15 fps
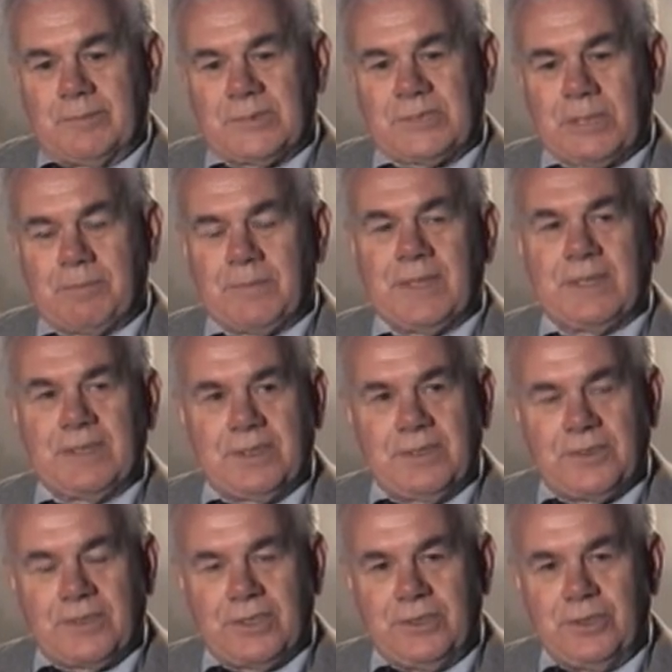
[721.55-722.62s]
something
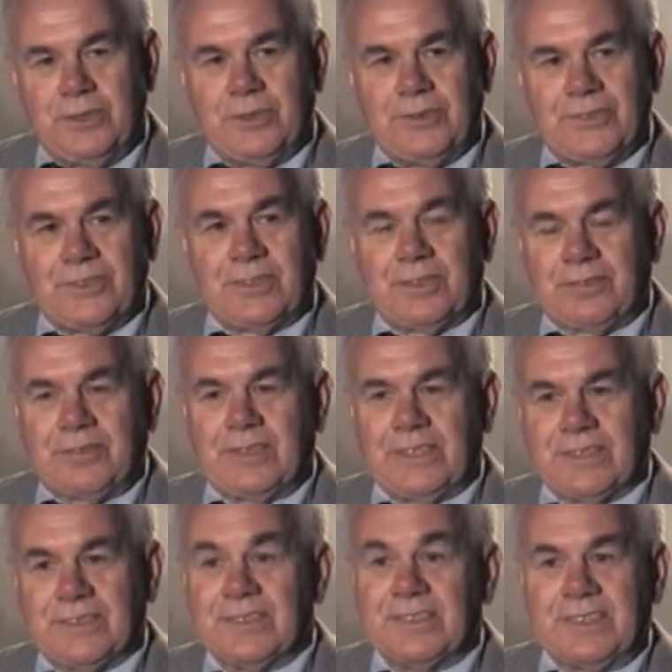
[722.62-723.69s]
you can use in the
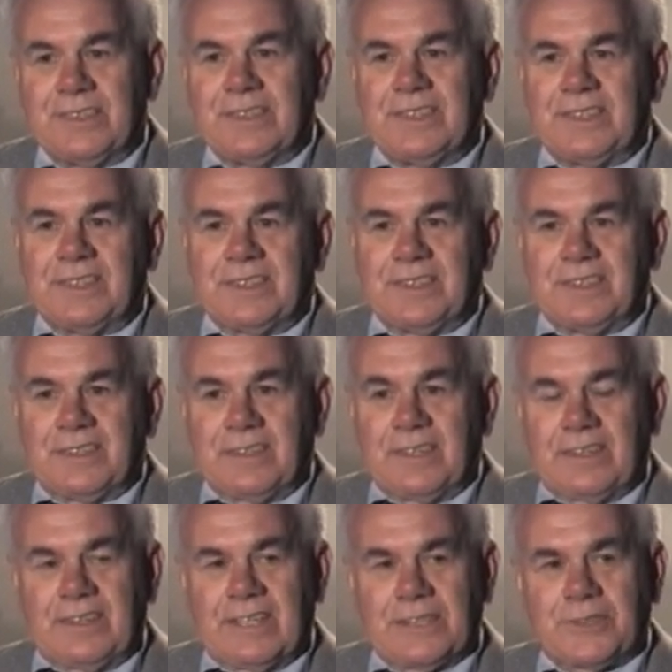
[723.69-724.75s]
field.
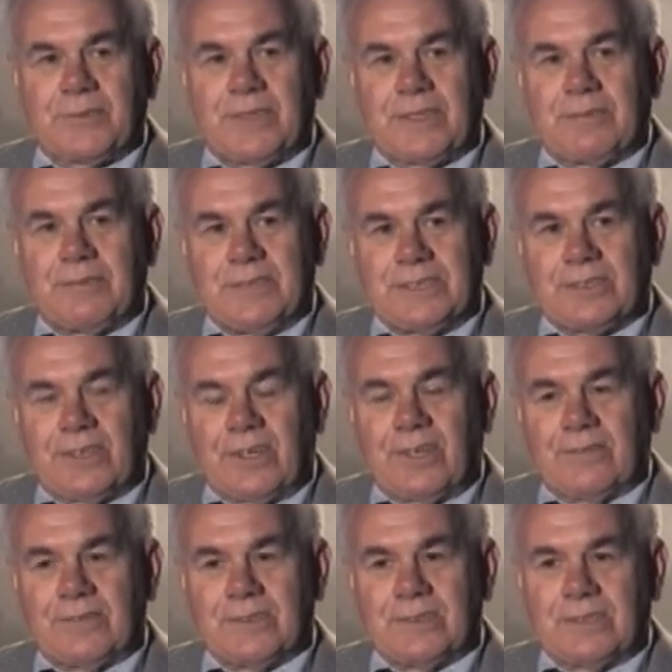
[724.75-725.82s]
And that's what we
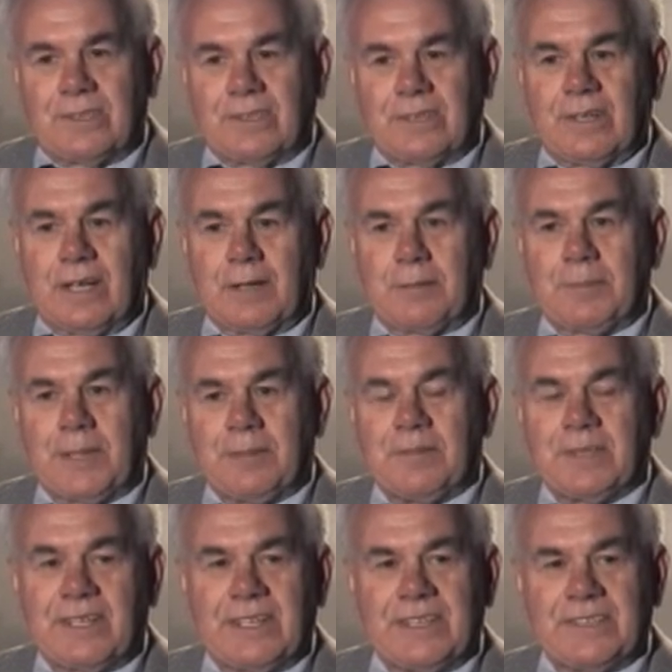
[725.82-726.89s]
saw, was a lot of
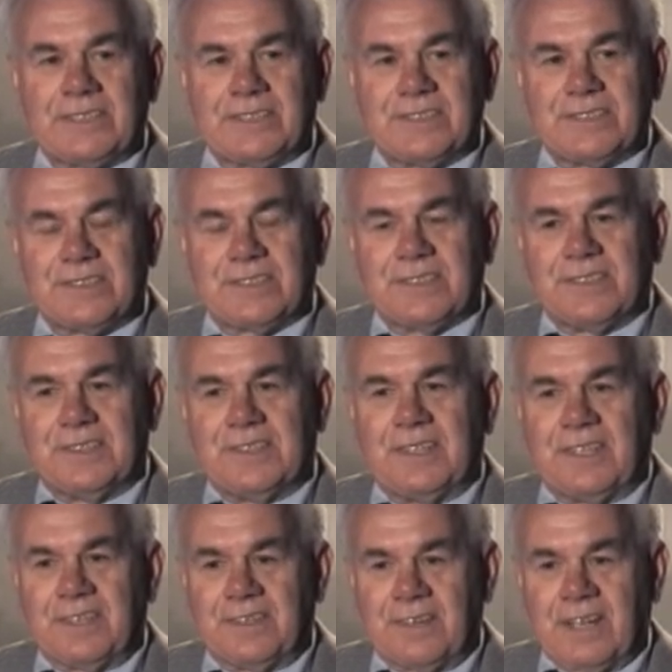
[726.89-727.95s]
publications,
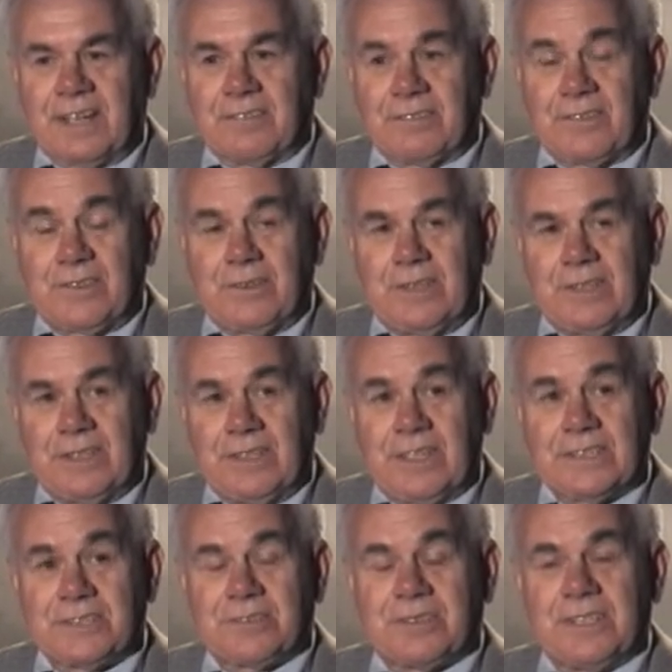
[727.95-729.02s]
a lot of
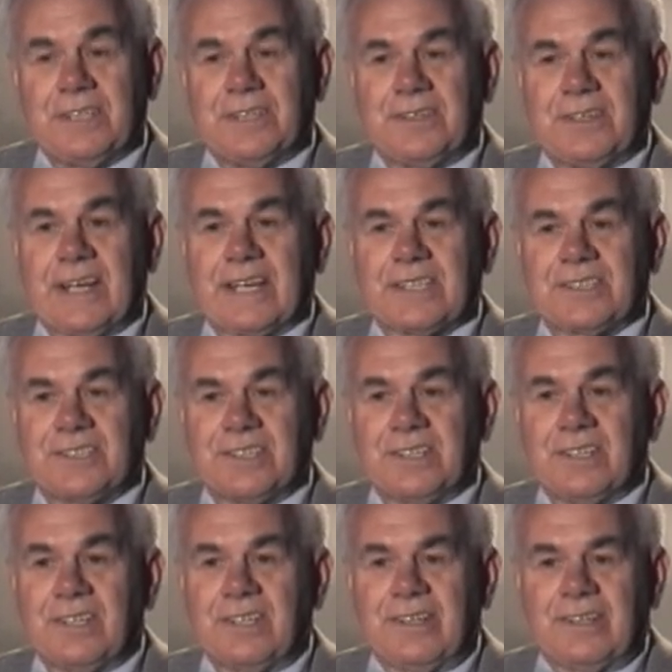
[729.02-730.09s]
industry interaction,
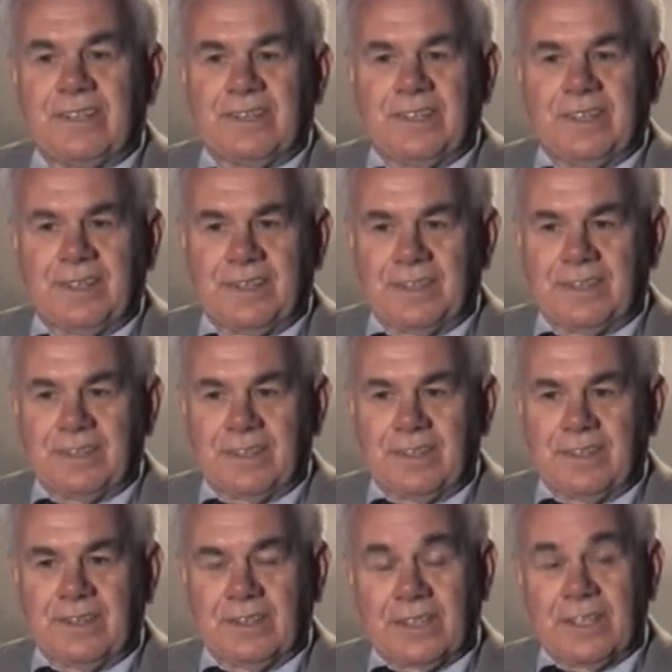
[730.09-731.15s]
and
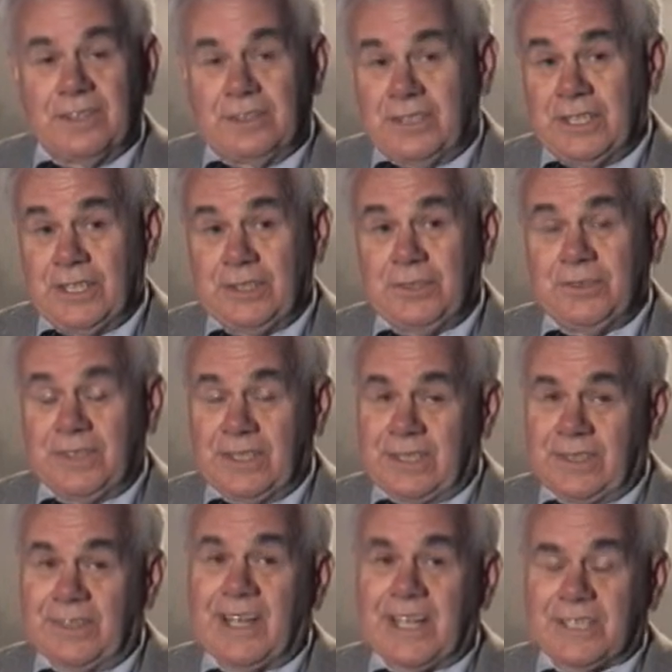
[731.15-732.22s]
continued
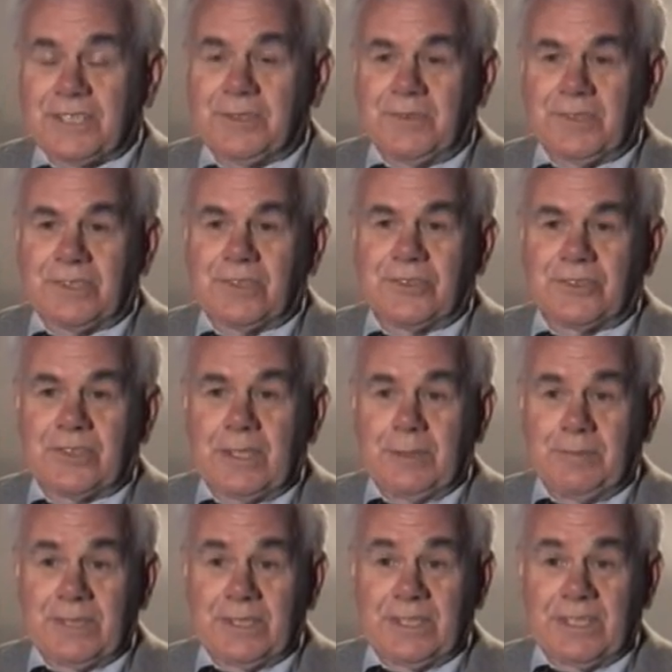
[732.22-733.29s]
interaction with those
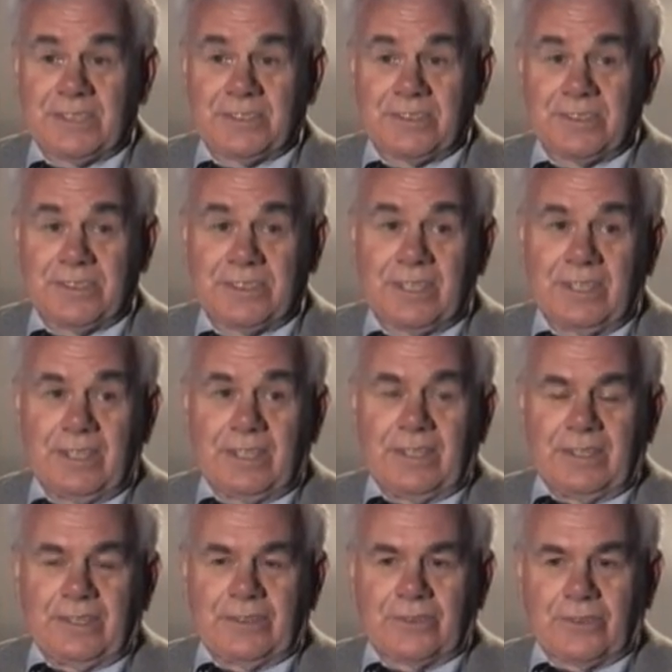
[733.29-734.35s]
same industries.
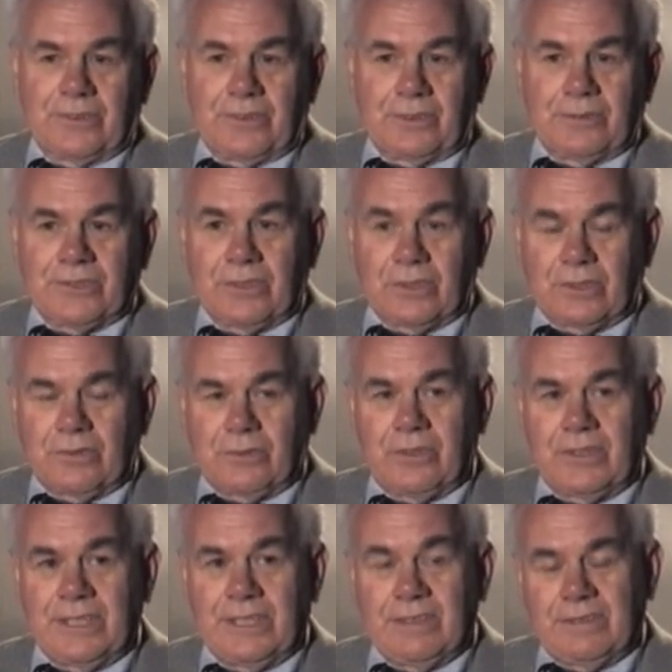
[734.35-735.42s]
So there was a
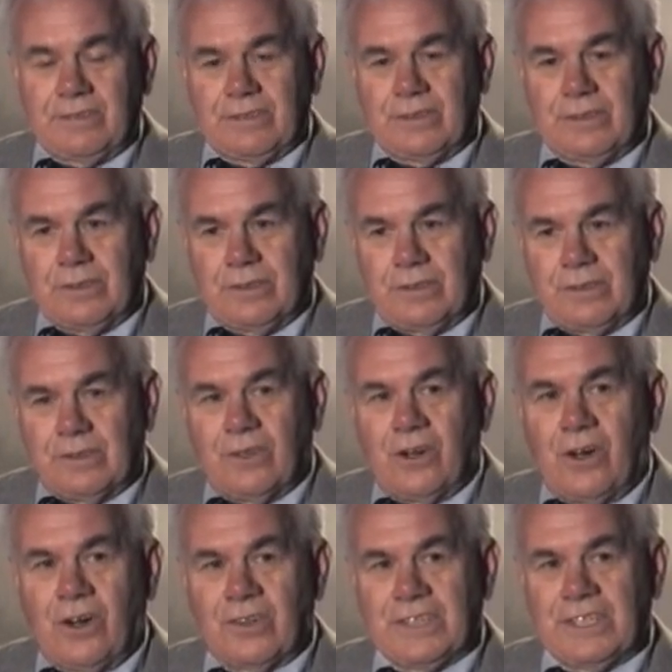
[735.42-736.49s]
great
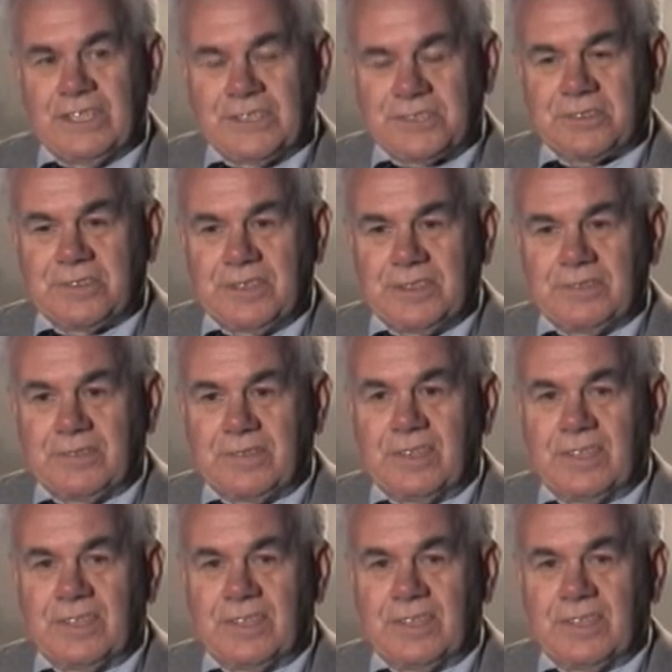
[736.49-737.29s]
long history of